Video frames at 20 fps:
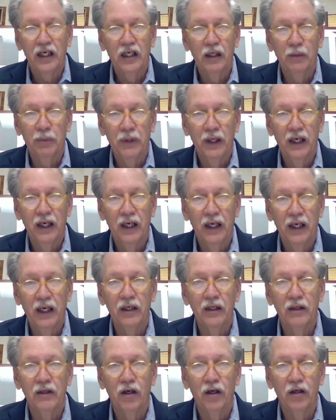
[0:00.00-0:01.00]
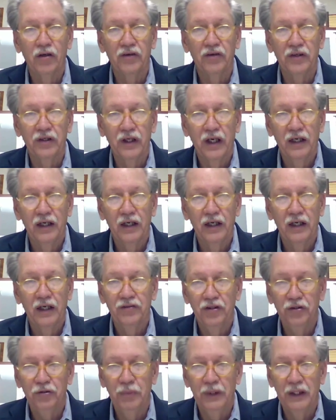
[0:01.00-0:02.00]
uh, occupying uh, all of their
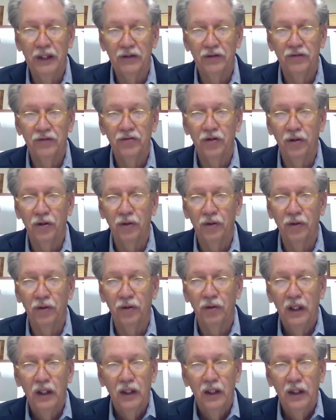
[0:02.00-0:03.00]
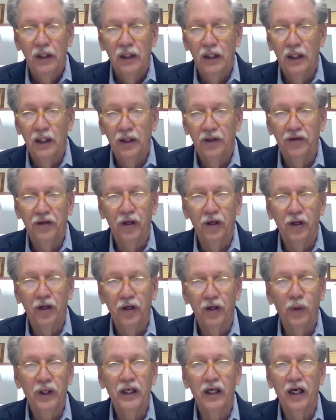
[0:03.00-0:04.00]
ICU beds. So uh,
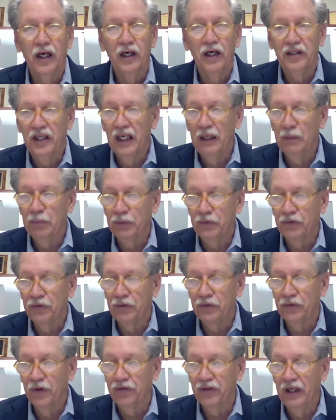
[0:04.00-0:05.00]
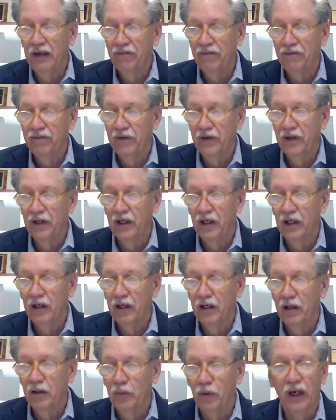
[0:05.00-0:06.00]
they're working hard to keep us all safe.
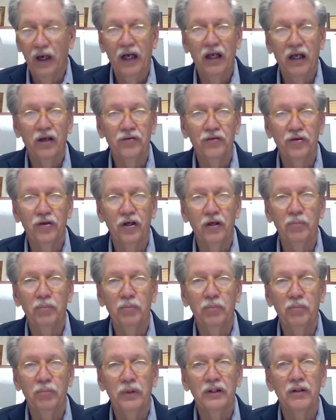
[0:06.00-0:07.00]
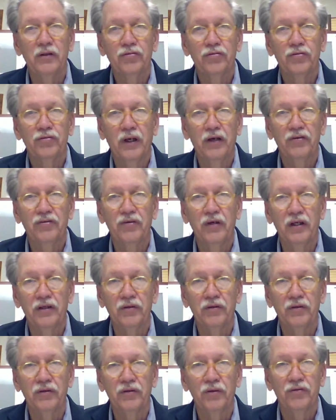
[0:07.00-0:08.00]
Uh, morale is good, but the
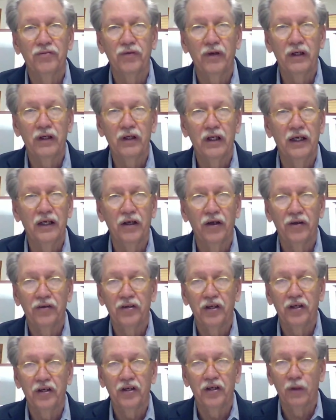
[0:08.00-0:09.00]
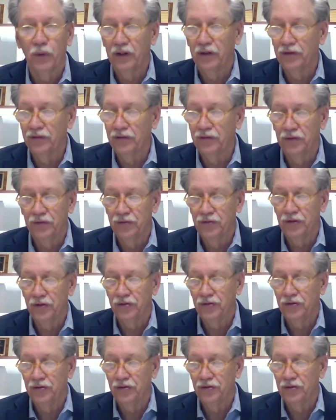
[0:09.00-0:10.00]
stress on those frontline healthcare workers
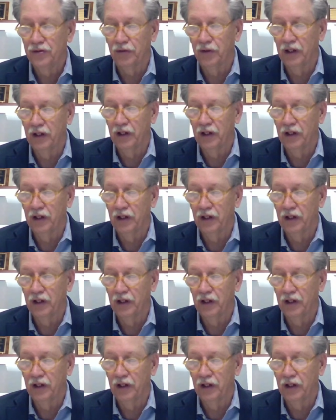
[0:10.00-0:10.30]
is just